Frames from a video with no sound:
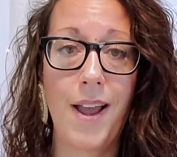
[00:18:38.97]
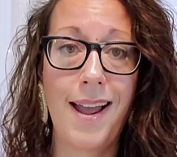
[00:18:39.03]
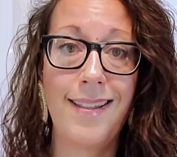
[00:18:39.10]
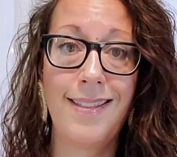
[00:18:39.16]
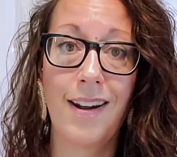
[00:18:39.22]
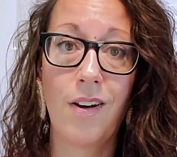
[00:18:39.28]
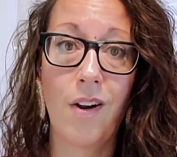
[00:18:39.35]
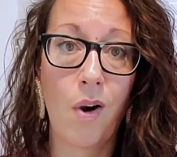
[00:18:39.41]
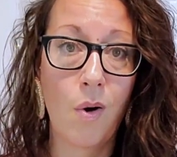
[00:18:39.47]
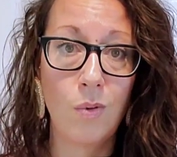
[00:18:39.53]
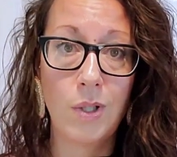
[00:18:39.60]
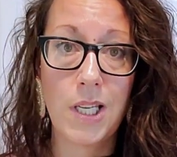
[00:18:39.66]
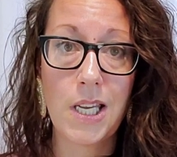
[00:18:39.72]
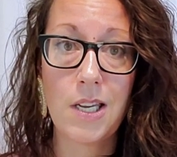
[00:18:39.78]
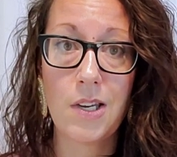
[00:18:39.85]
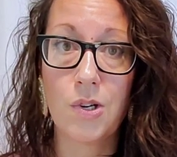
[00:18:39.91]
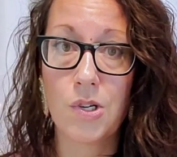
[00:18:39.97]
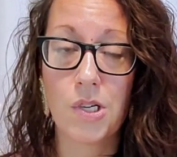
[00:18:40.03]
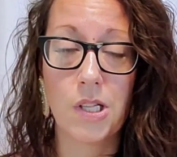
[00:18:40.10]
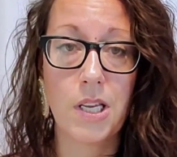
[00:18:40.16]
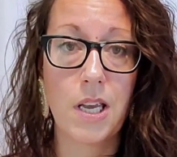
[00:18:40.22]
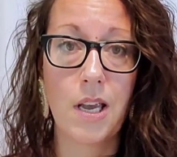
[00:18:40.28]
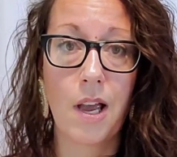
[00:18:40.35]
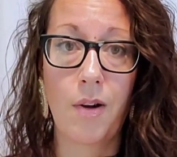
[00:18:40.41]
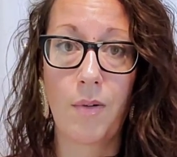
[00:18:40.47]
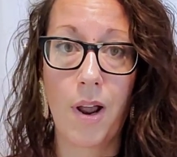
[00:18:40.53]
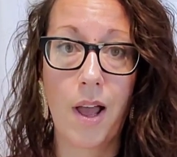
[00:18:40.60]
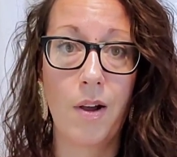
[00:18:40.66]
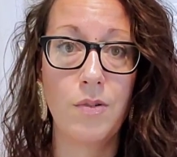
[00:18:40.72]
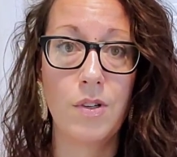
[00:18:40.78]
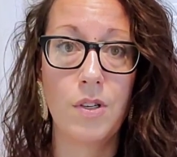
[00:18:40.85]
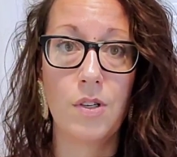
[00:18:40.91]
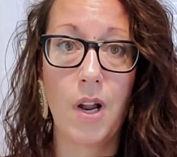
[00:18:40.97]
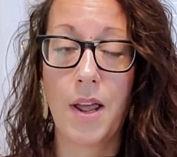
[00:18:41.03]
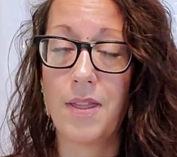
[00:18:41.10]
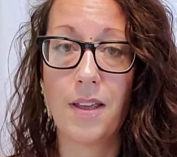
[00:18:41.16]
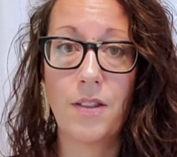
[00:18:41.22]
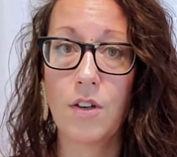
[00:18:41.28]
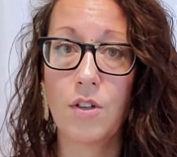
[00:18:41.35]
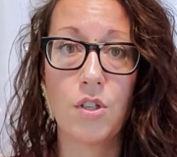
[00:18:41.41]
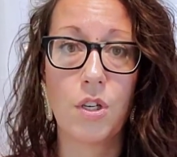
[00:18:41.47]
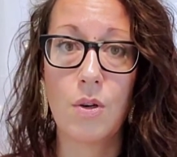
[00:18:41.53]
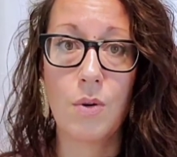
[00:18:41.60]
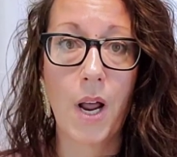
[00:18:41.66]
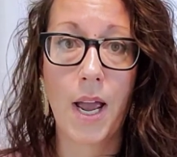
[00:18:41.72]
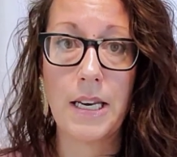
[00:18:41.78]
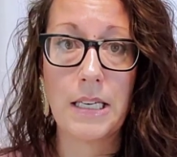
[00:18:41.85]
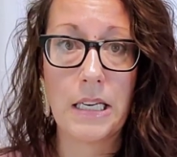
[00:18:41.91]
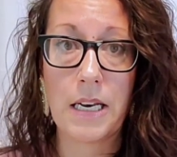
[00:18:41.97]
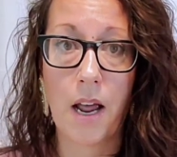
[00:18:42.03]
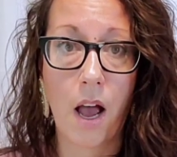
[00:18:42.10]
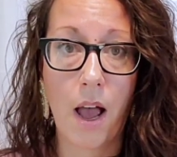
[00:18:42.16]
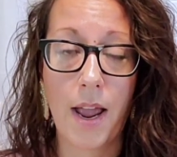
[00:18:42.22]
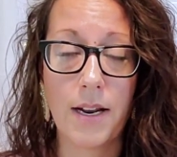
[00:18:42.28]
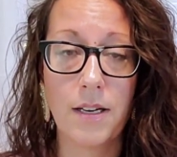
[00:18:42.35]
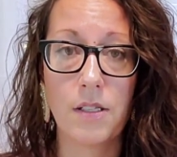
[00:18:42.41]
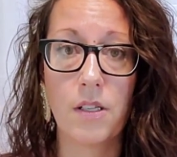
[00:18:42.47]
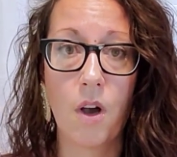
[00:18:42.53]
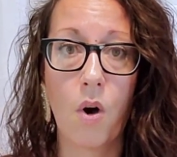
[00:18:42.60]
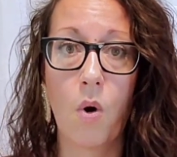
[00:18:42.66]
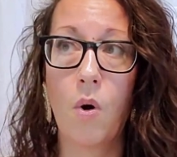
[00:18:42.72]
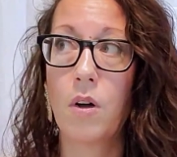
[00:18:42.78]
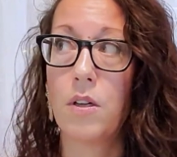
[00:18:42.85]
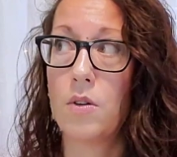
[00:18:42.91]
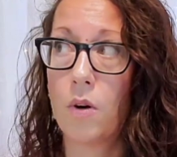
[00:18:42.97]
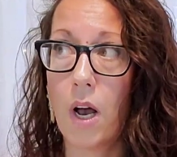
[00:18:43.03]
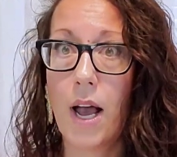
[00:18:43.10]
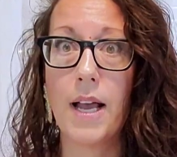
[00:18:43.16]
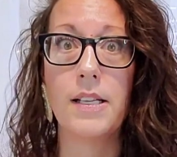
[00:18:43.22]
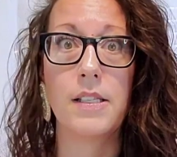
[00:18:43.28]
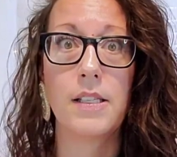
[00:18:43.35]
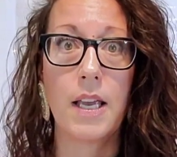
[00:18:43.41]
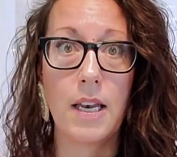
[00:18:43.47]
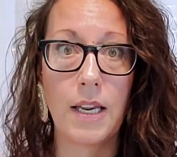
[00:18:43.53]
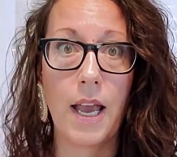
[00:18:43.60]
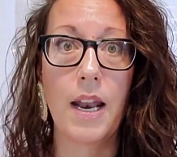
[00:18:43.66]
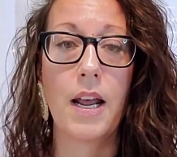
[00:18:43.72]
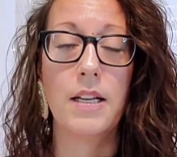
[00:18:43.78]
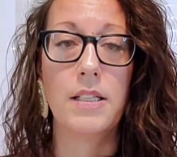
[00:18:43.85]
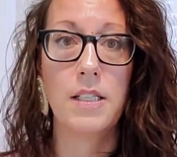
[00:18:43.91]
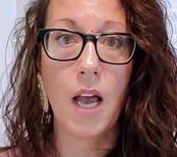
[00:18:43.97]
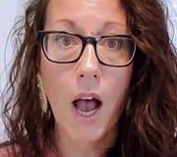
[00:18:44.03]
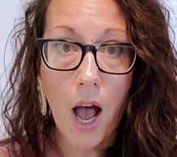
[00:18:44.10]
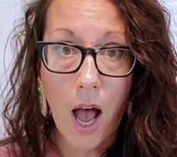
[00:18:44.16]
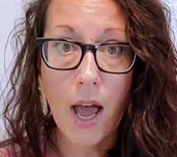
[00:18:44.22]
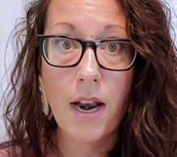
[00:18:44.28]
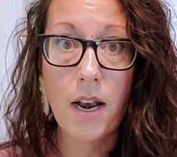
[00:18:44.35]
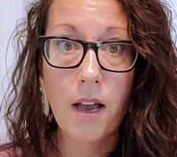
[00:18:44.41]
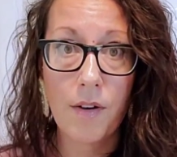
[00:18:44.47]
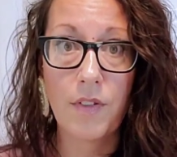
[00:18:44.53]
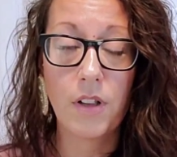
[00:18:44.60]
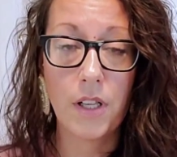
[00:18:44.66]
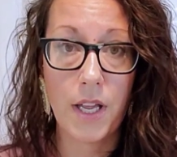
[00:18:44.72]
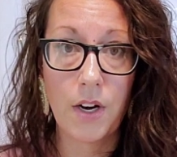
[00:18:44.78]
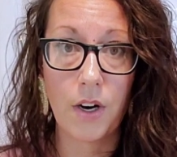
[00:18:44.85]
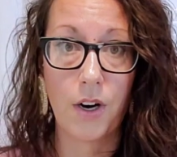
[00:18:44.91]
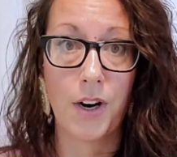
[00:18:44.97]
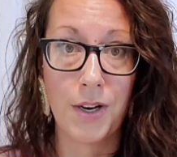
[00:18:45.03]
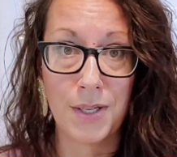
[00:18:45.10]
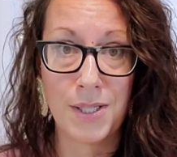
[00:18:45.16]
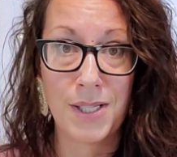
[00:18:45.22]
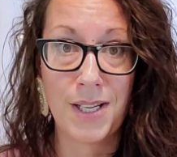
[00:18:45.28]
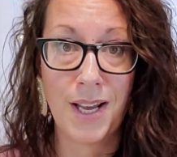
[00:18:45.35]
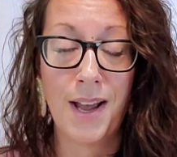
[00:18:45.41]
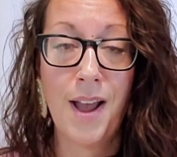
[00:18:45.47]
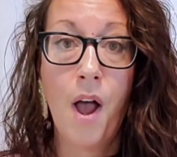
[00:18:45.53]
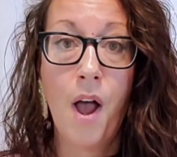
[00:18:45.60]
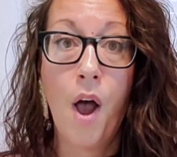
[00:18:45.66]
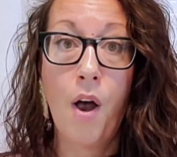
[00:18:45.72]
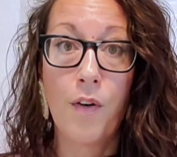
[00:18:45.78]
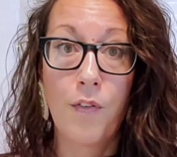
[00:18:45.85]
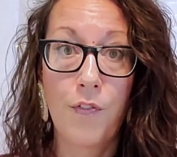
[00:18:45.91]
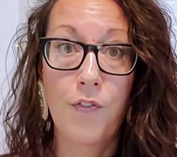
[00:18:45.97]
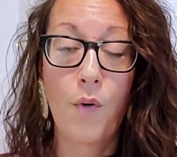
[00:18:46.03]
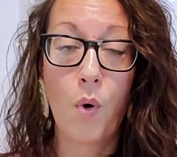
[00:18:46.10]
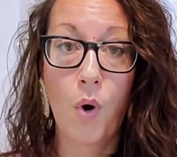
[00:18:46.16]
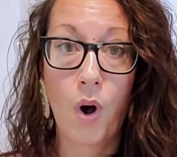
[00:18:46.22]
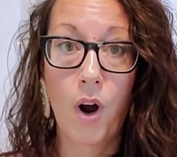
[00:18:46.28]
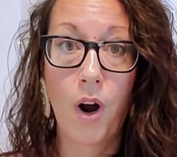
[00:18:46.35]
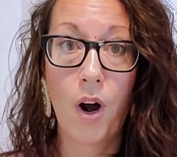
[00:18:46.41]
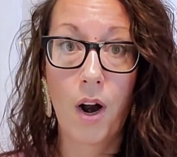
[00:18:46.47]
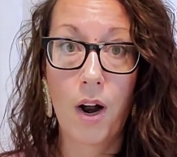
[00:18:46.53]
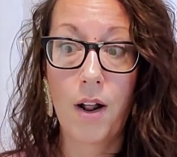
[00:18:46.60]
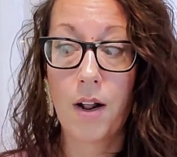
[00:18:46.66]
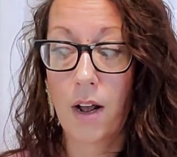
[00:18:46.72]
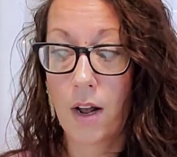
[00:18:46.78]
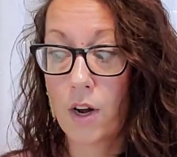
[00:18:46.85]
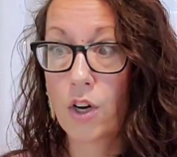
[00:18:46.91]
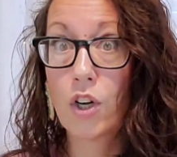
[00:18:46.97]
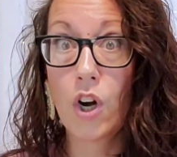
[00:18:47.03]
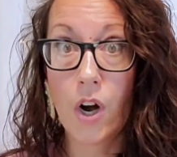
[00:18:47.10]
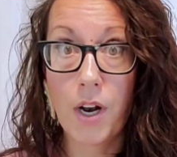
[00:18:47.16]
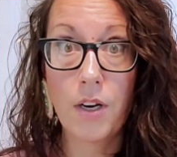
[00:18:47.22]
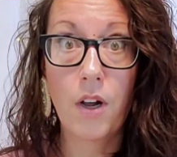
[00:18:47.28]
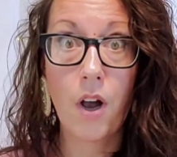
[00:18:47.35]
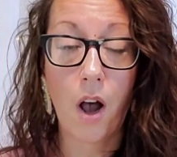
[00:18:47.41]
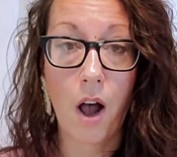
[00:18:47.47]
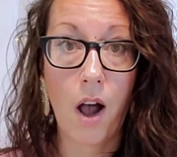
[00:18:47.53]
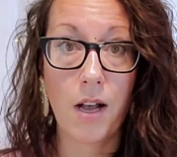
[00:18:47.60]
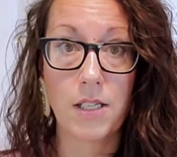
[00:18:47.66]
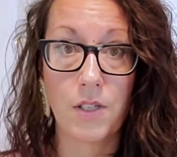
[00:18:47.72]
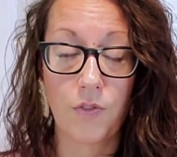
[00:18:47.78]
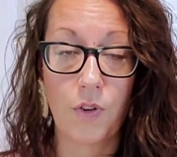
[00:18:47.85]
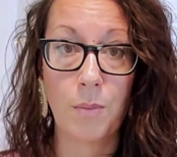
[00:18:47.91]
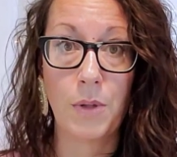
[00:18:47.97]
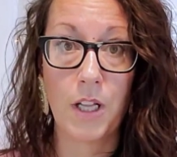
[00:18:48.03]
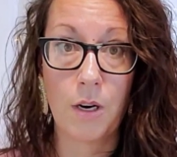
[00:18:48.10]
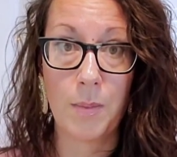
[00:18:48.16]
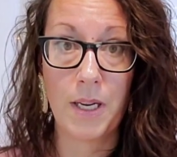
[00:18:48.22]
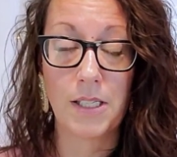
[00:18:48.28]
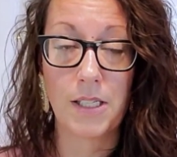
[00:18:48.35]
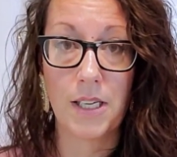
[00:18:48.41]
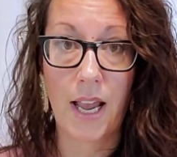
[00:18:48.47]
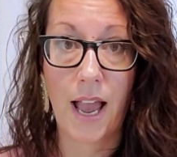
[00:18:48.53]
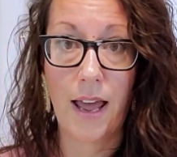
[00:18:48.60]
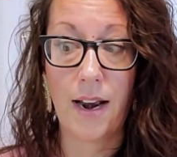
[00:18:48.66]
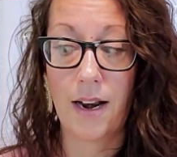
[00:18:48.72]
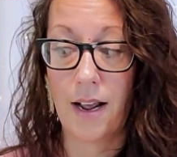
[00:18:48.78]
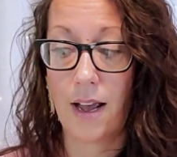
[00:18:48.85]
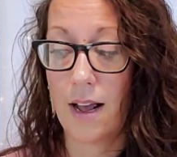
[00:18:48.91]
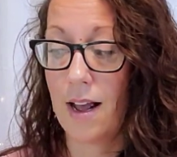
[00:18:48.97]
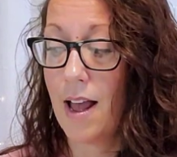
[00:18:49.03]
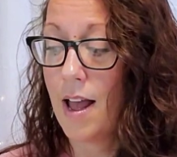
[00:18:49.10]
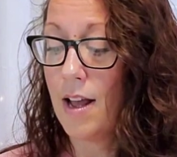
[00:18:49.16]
And they're only usually around, I think they're $2.99, so you guys can get a ton of glitters for a good cost from Glitter Mix Canada.